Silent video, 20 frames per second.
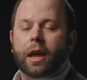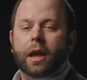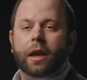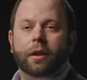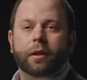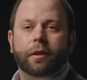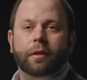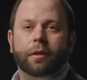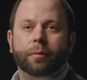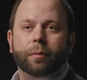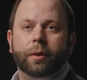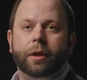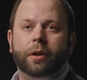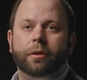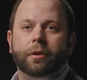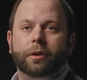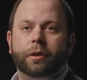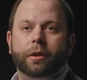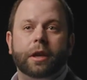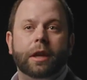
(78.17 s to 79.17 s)
and that we
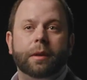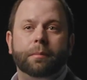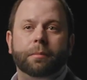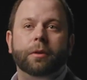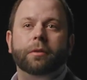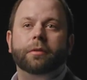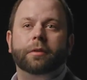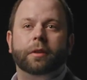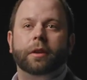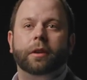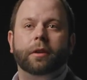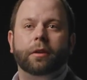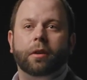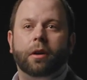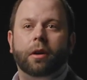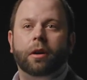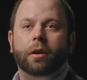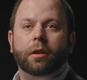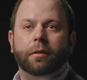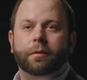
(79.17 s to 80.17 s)
could keep using
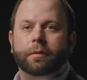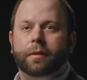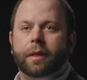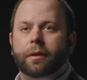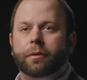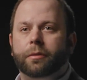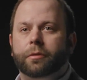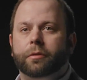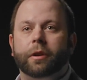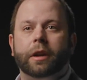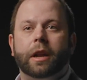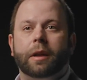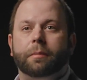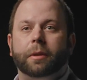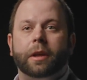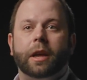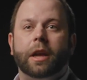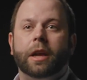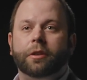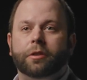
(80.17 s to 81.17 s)
all of those great
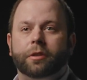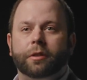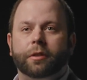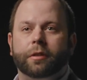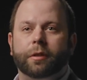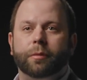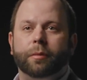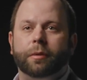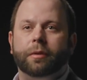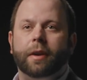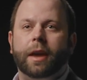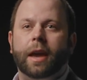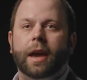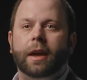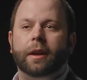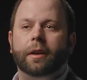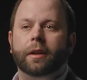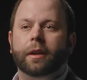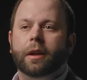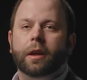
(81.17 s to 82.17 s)
applications that we've
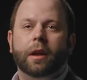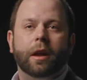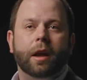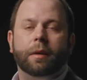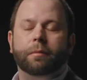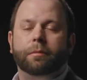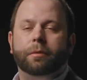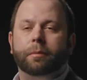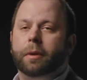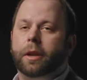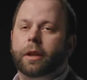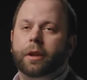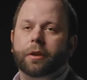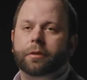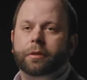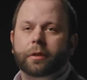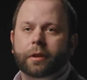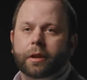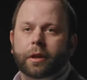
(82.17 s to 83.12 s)
had for many years to